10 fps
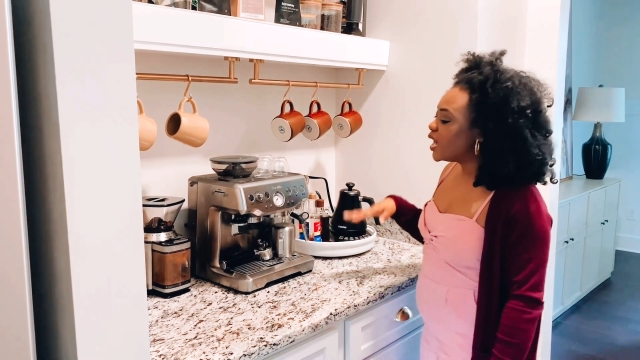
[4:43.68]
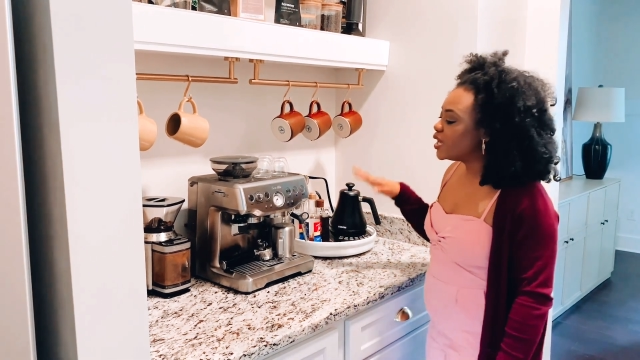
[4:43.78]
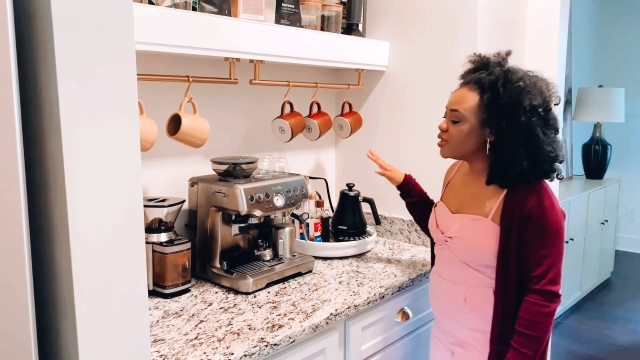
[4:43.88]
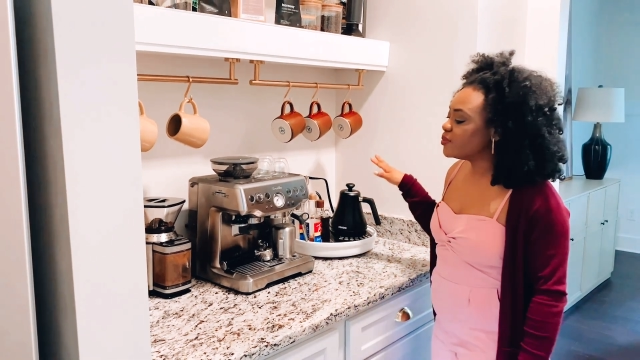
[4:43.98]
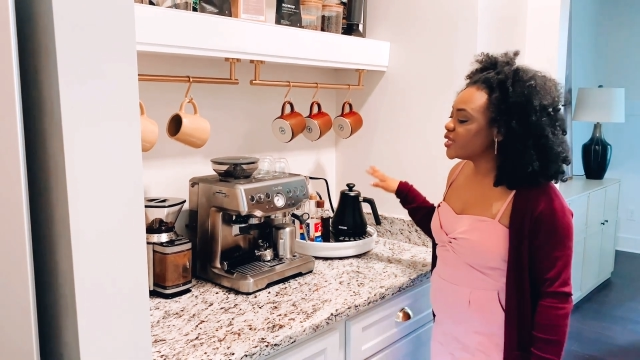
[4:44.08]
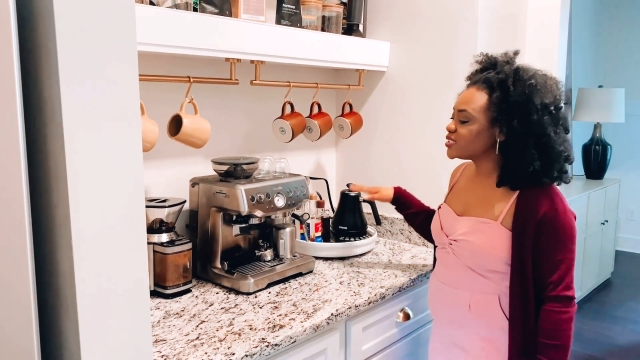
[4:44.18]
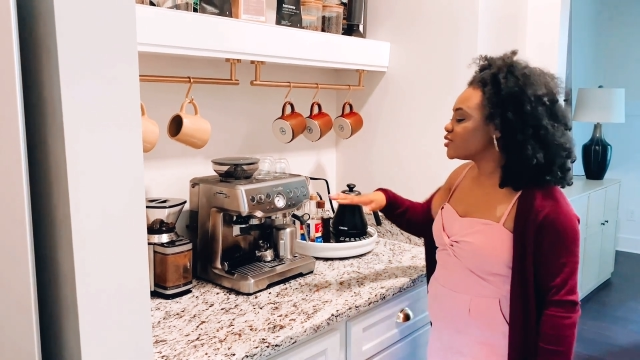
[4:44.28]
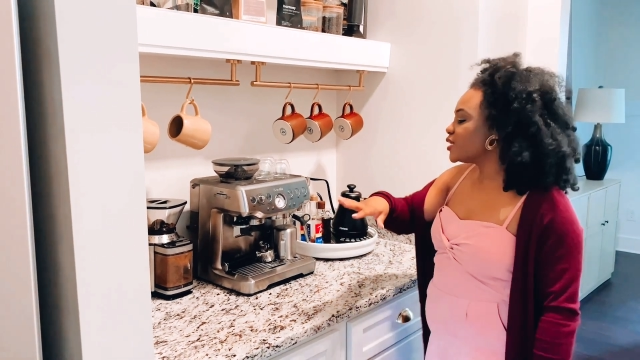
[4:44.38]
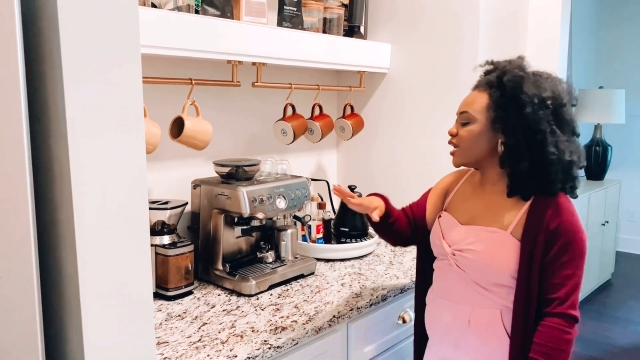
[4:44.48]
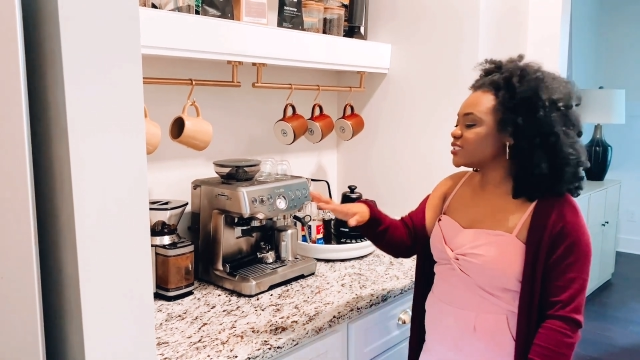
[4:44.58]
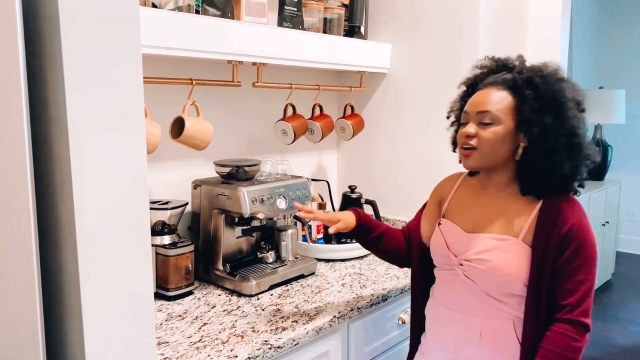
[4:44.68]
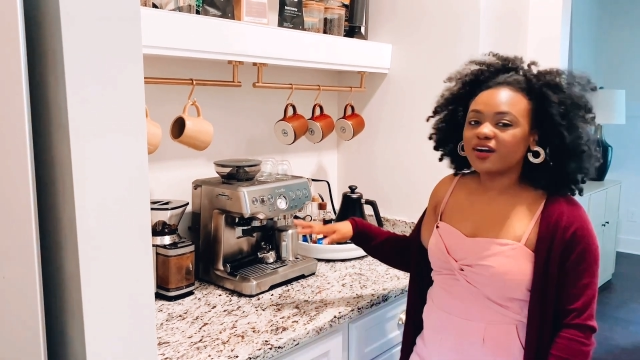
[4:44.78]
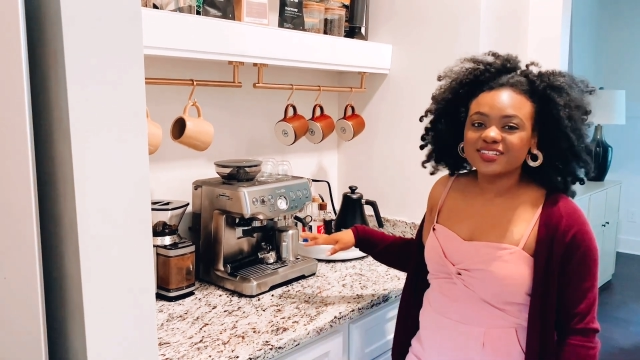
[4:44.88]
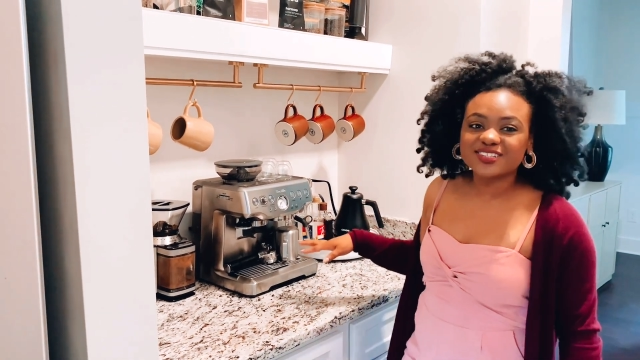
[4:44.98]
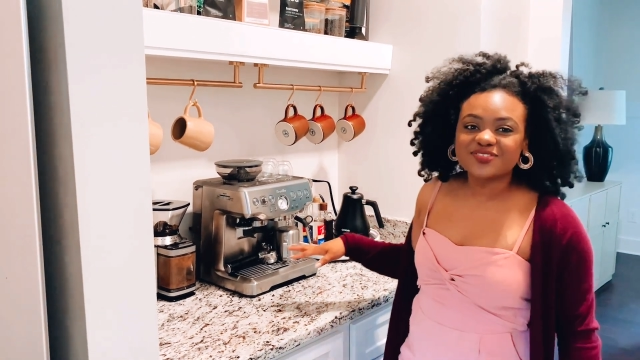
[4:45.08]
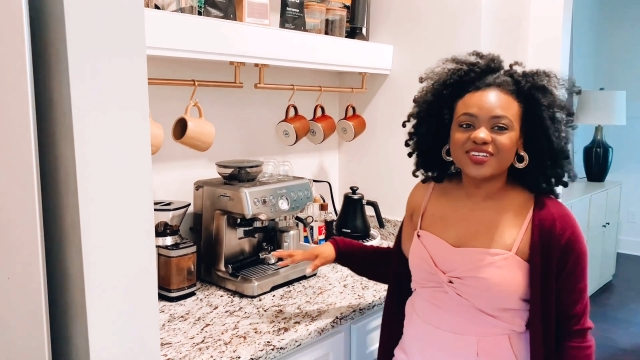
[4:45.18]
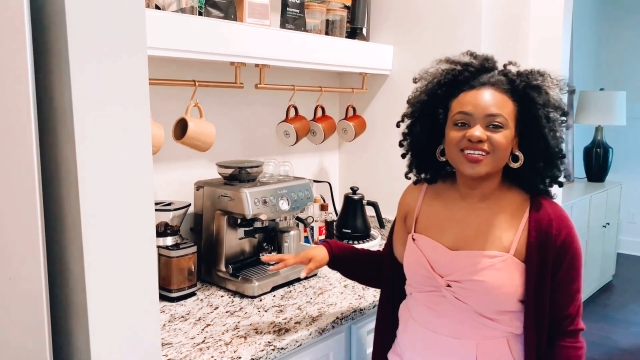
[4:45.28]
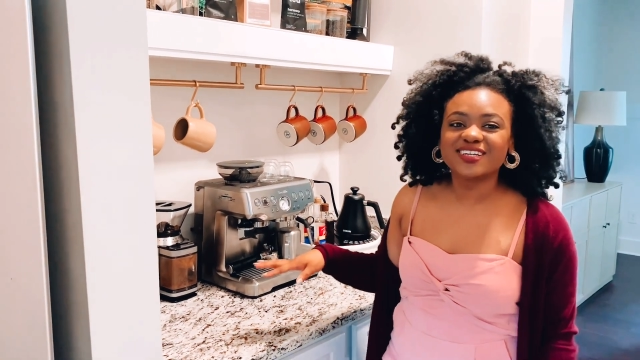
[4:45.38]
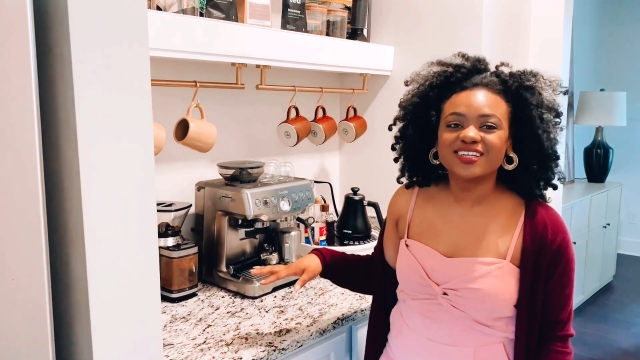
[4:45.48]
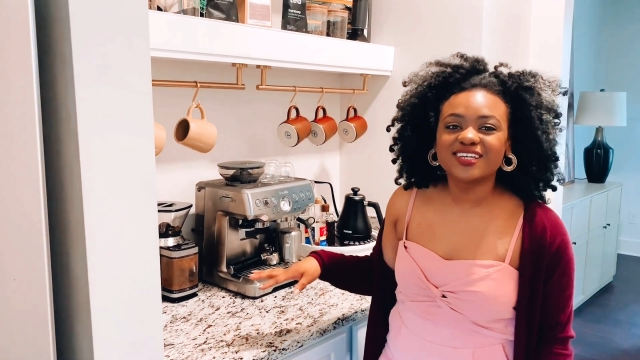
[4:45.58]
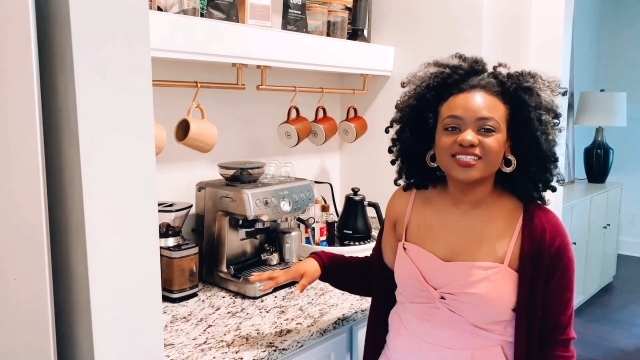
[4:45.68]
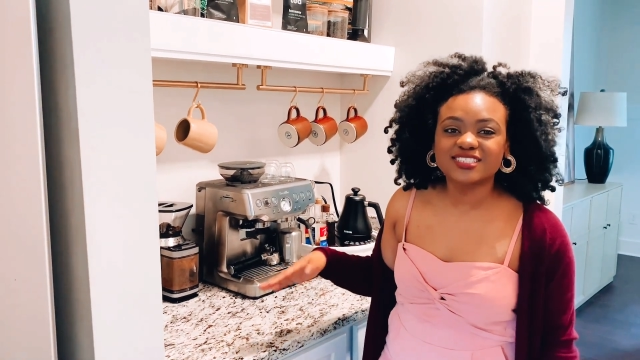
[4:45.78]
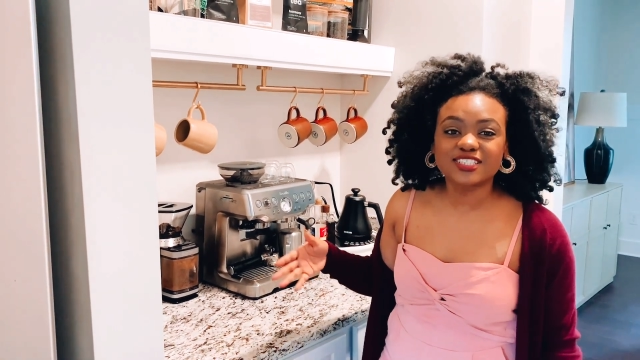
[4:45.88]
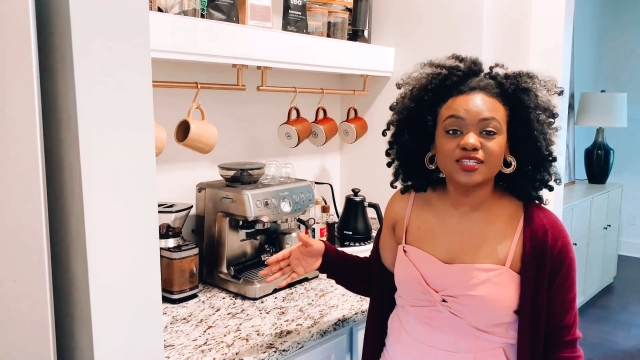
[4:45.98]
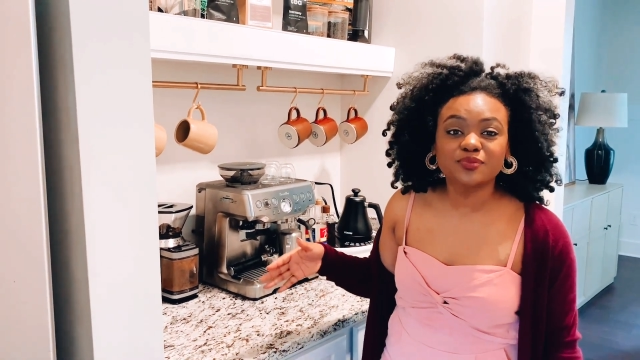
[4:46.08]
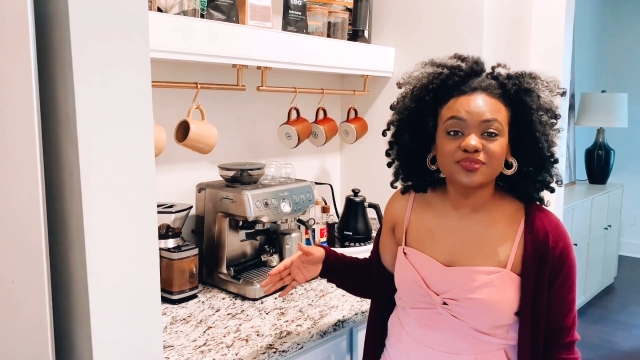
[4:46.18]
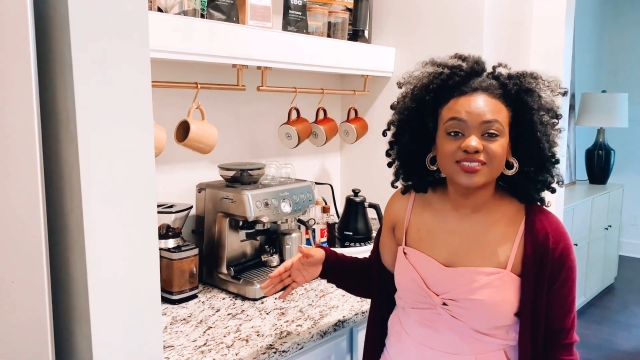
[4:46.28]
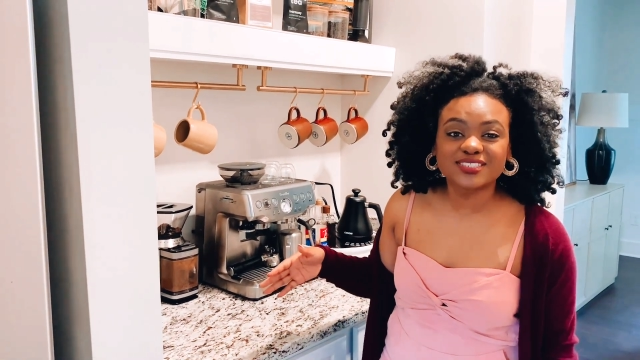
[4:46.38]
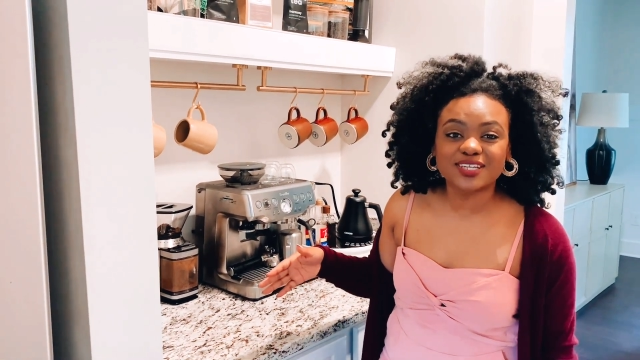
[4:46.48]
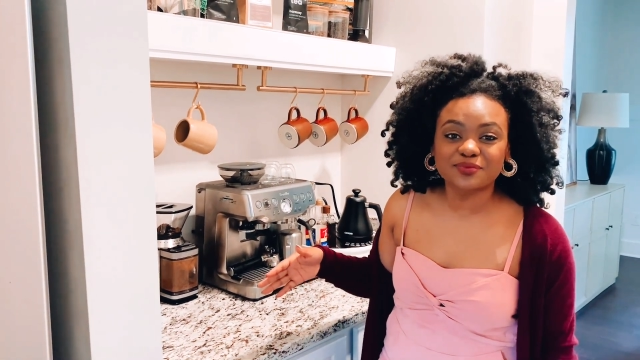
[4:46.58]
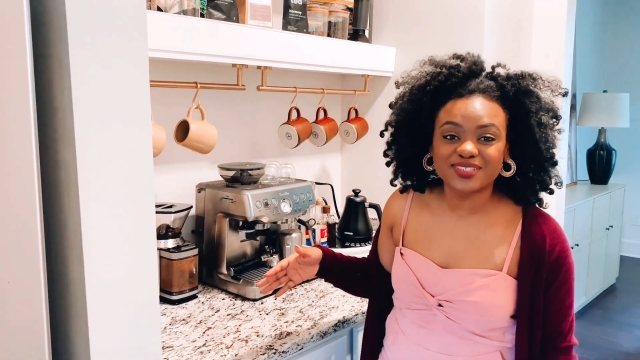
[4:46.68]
And so he has all of. It's still a barista.